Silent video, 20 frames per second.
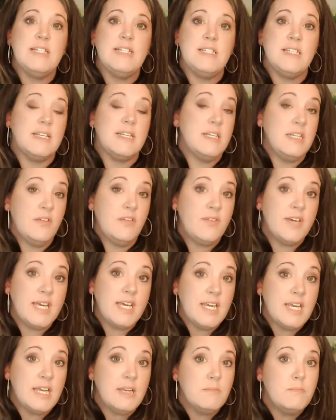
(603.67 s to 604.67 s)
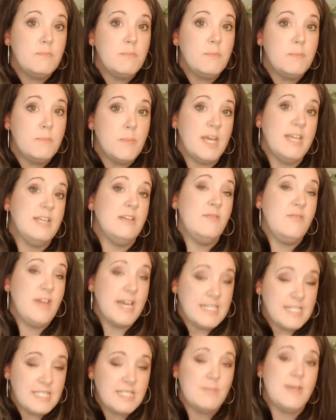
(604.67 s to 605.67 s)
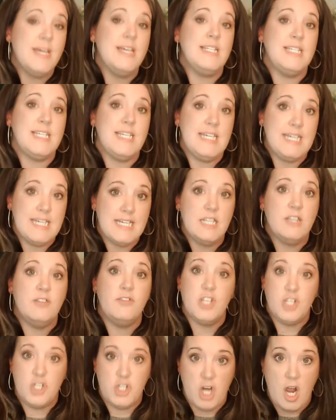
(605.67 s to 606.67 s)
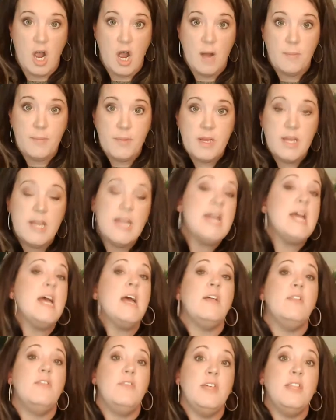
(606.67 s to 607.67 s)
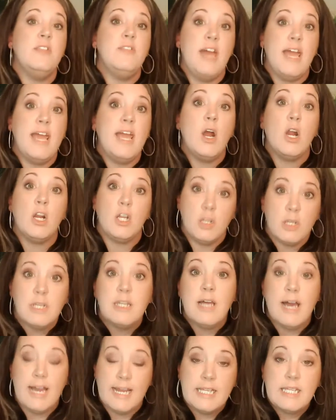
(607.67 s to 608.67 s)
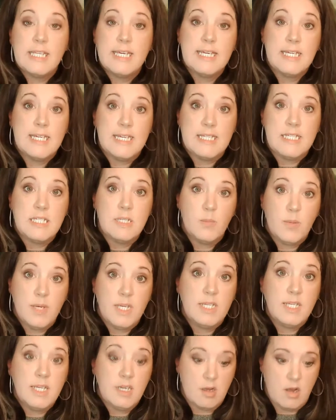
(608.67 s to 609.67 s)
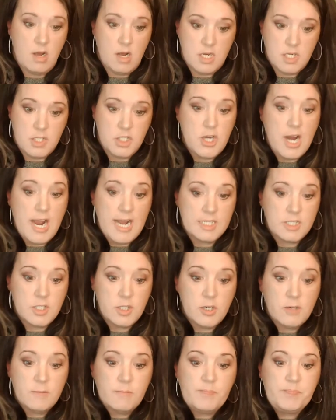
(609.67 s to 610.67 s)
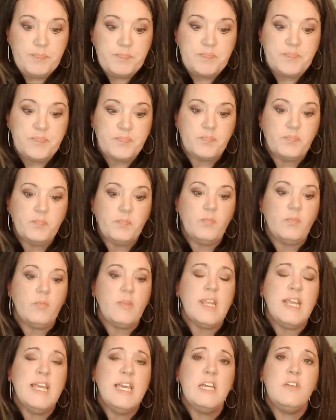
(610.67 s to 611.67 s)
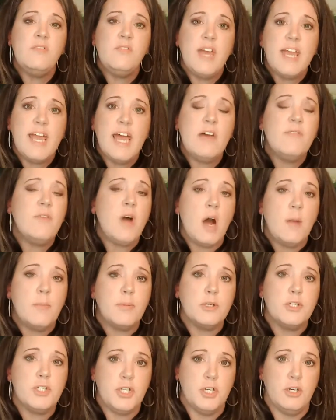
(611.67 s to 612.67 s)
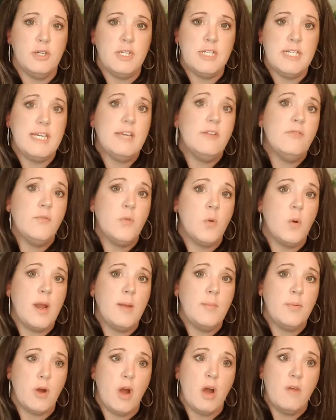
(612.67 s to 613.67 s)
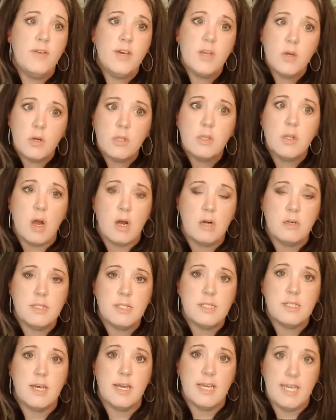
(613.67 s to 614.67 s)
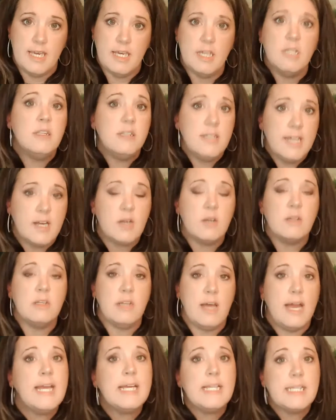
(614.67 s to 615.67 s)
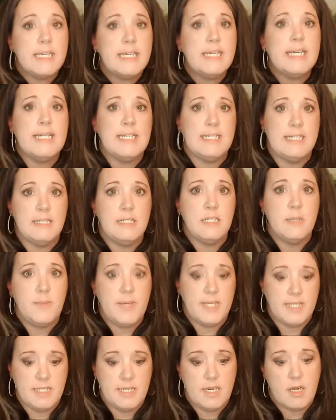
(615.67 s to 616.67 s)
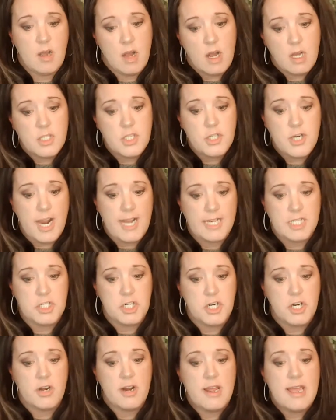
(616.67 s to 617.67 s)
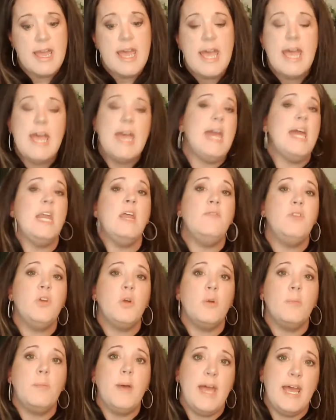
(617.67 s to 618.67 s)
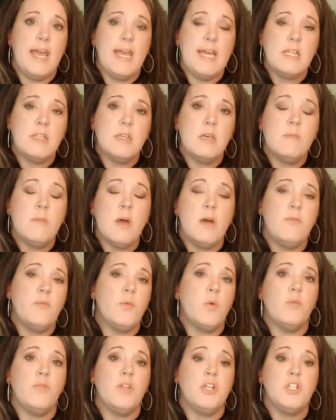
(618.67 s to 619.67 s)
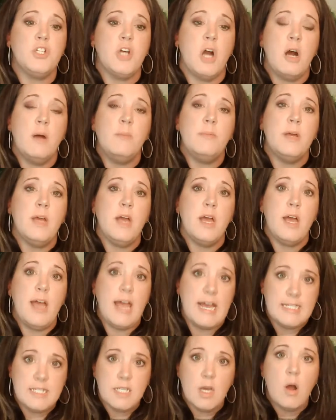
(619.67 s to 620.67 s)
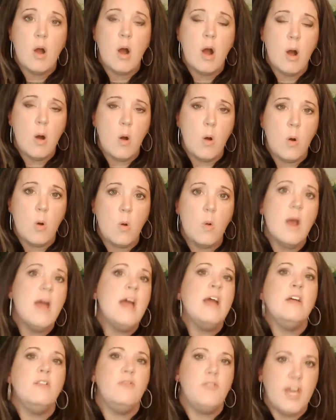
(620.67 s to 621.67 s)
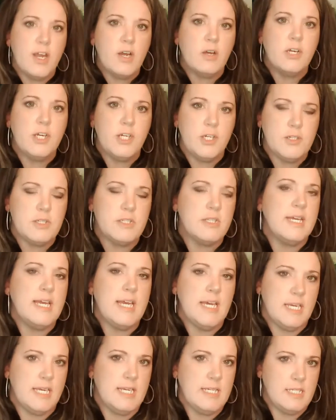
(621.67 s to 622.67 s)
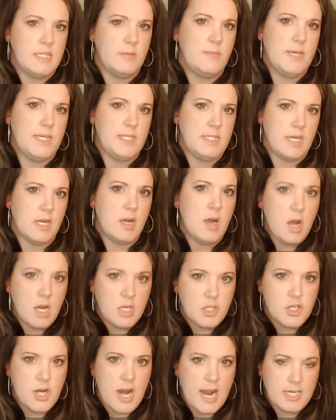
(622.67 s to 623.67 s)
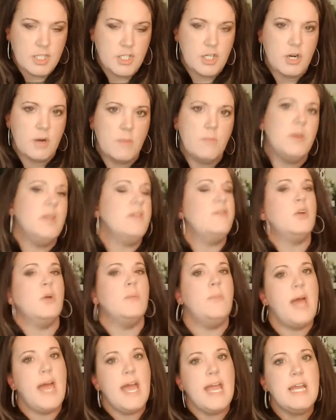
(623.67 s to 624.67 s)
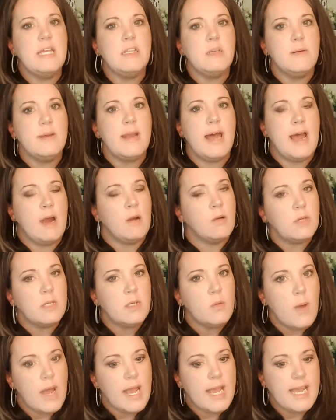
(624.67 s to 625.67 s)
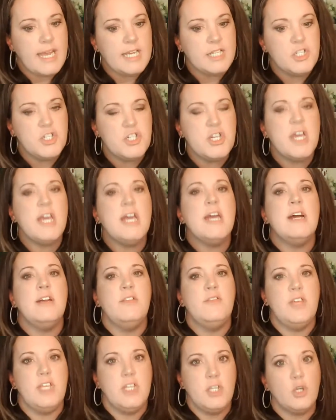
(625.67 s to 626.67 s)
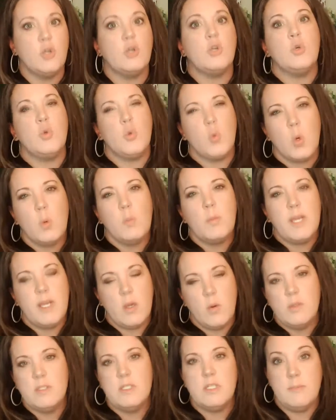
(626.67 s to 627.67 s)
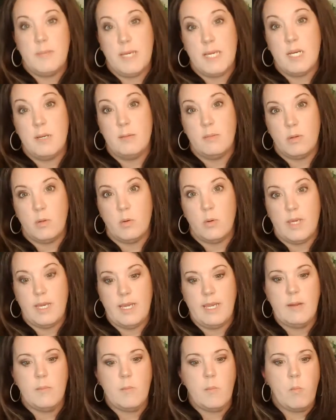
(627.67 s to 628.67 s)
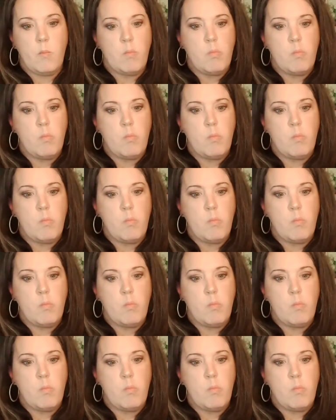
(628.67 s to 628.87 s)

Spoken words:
a significant investment in the job, then they are likely an independent contractor. If they have opportunity for a profit or loss, again, they are likely an independent contractor. And if you're paying them for the job as a whole, they are usually an independent contractor. But if you're paying them an hourly wage, then you're normally going to be an employee.